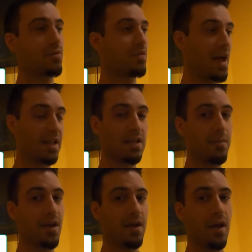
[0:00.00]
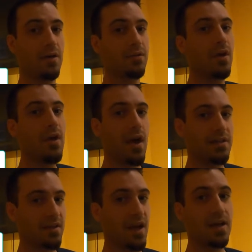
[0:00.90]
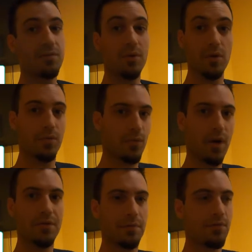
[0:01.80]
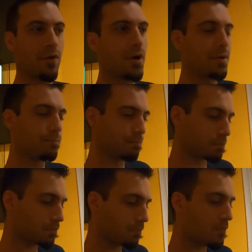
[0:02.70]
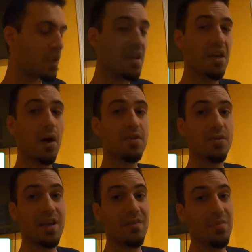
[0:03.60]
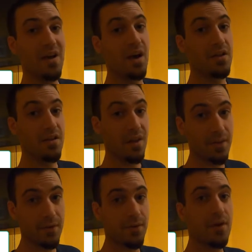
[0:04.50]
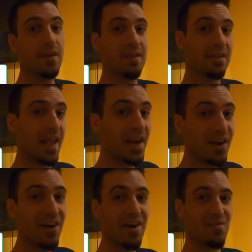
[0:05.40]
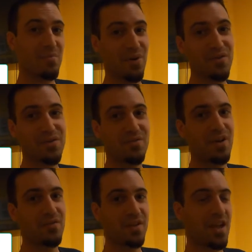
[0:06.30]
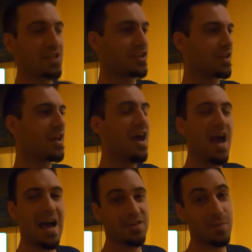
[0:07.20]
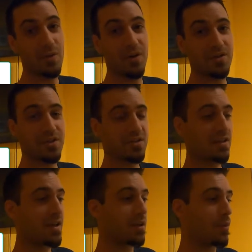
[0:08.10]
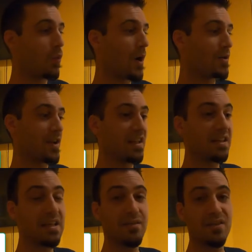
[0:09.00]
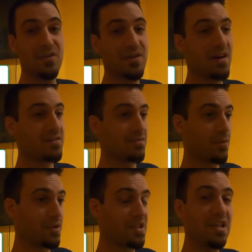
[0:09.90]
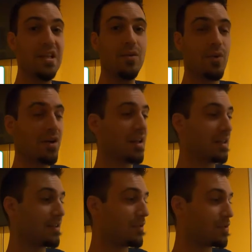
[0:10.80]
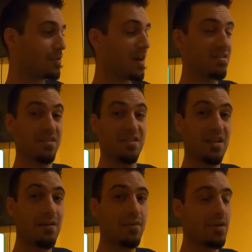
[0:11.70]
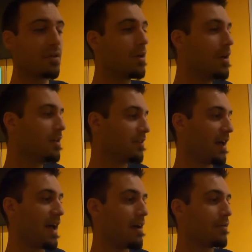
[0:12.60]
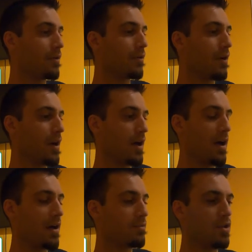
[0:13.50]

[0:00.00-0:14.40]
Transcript: to that eBay account, and to kind of, root out some fraud. He also gave me another layer of personal verification. Asked me questions like, where did I live in 2014? Where did I live in 2007? Did I ever,